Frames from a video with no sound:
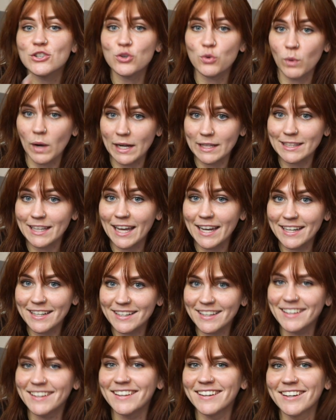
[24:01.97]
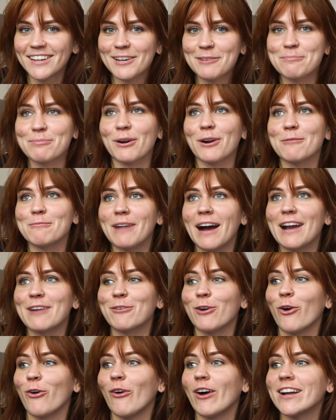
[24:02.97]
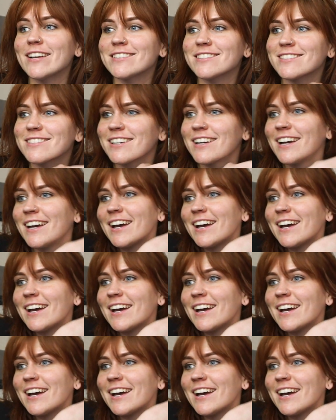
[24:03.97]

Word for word: Twilight per my request.